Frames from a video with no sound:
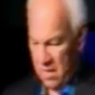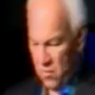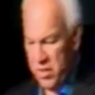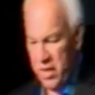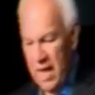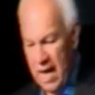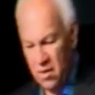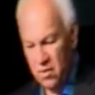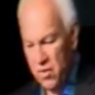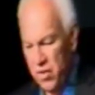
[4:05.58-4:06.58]
we see
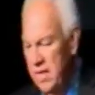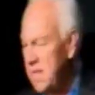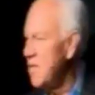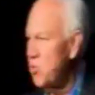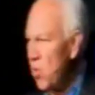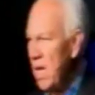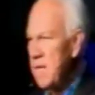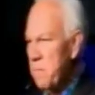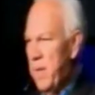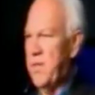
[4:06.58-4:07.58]
how this is really the
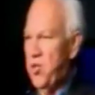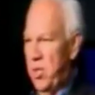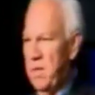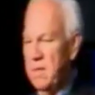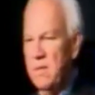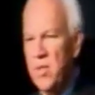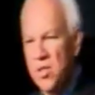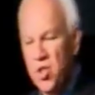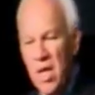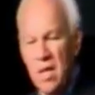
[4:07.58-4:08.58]
picture. The
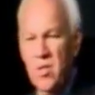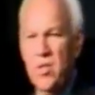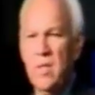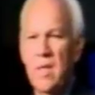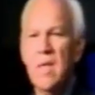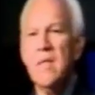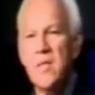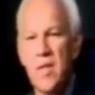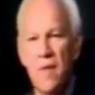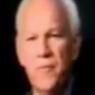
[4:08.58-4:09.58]
church
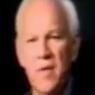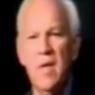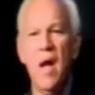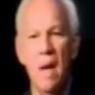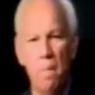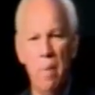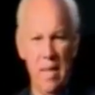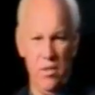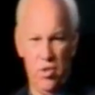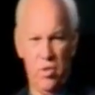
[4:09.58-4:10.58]
suffered a
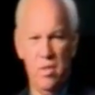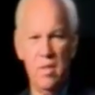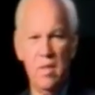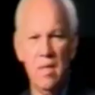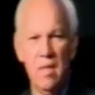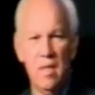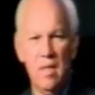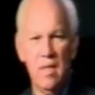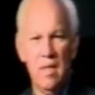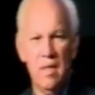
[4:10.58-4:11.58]
bunch
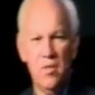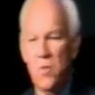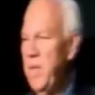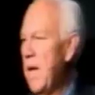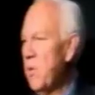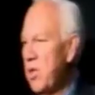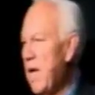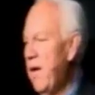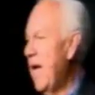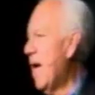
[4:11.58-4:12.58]
to be able to
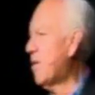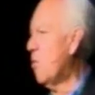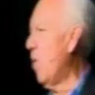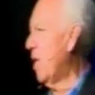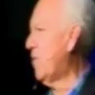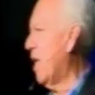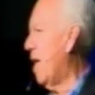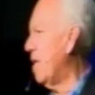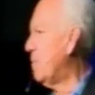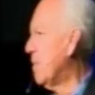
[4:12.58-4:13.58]
carry out the will of
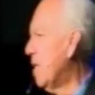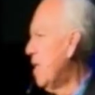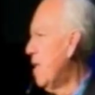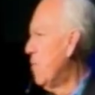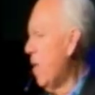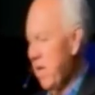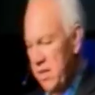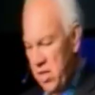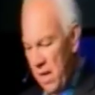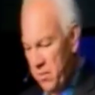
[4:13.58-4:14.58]
God. We look at
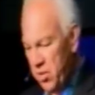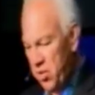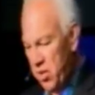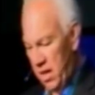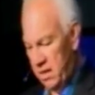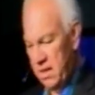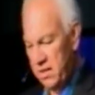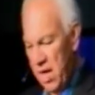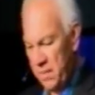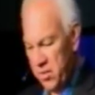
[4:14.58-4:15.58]
chapter 6 and
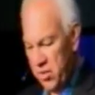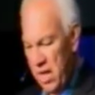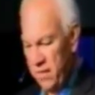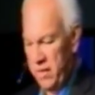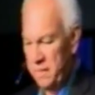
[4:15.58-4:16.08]
chapter 7,